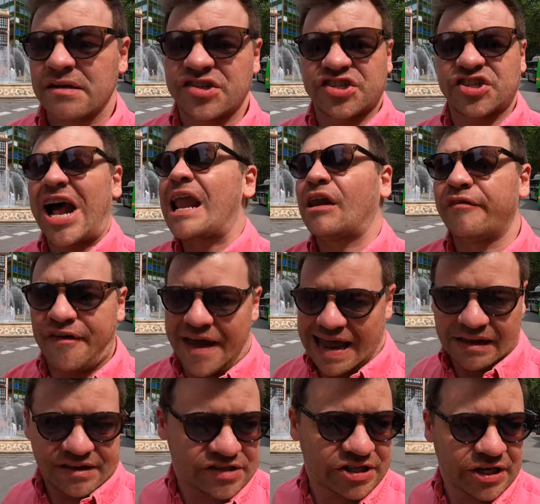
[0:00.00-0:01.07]

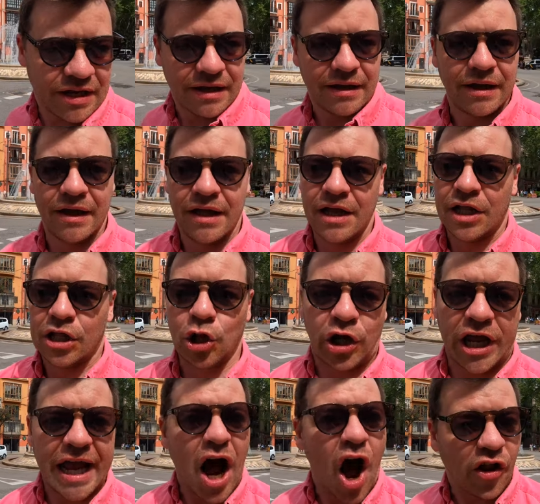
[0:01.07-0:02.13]
salivate
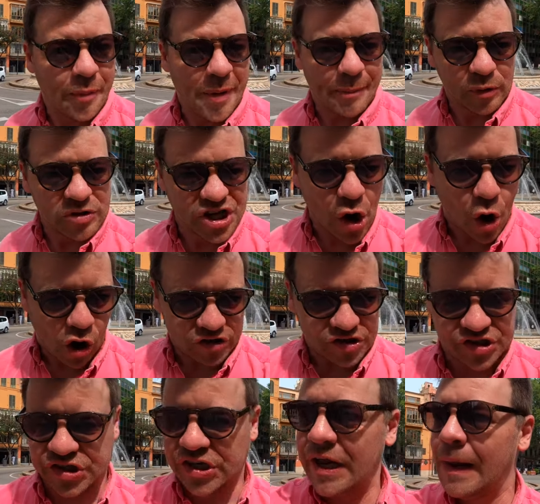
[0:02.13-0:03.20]
looking at other people's
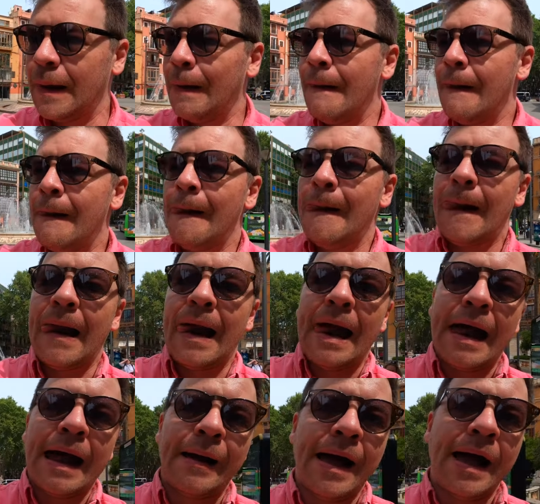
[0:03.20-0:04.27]
yachts.
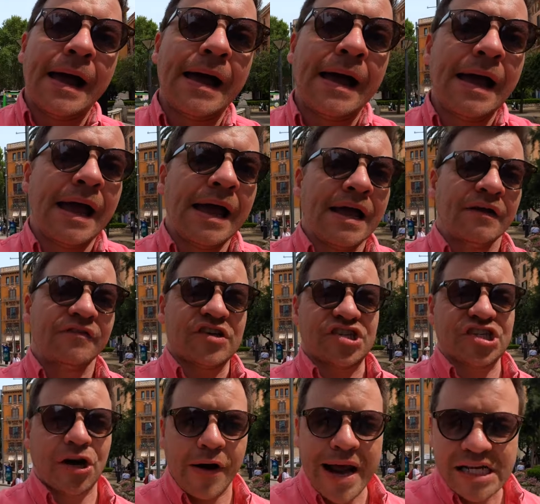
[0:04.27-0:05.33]
Uh,
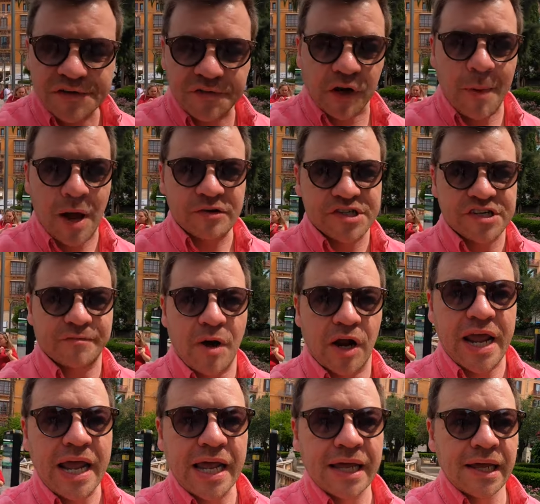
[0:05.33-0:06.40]
disgraceful amounts of
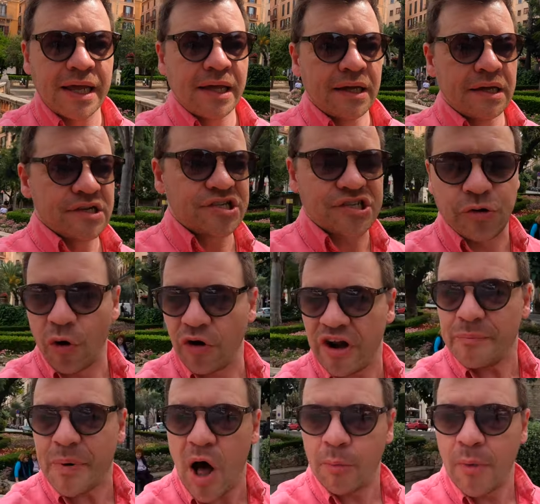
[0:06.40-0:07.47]
money stored
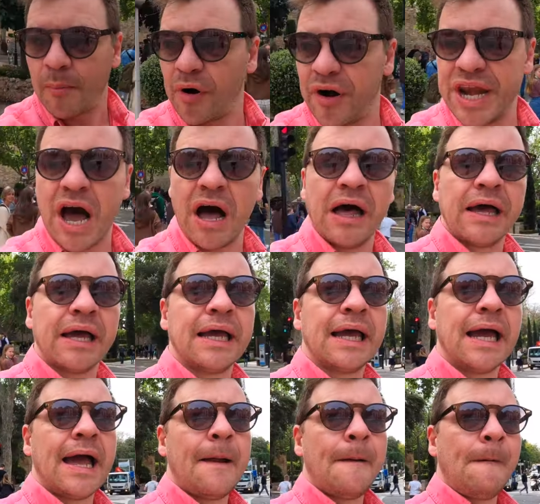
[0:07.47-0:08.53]
in Palma Marina
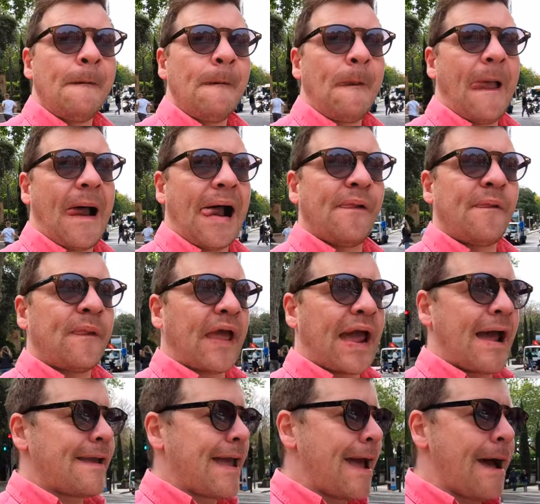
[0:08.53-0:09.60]
and
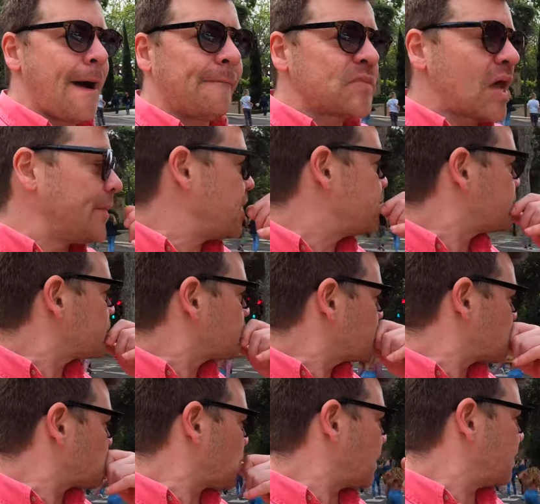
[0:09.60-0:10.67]
uh, yeah, I mean,
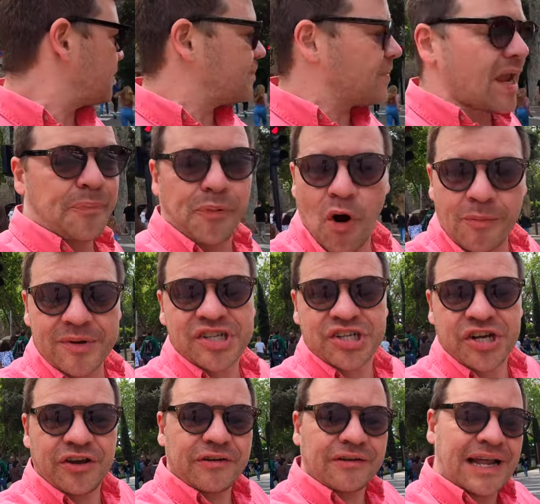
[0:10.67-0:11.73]
I promised
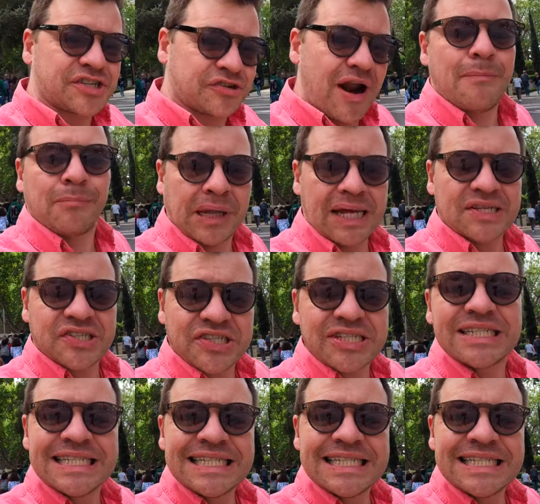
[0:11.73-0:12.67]
you Las Ramblas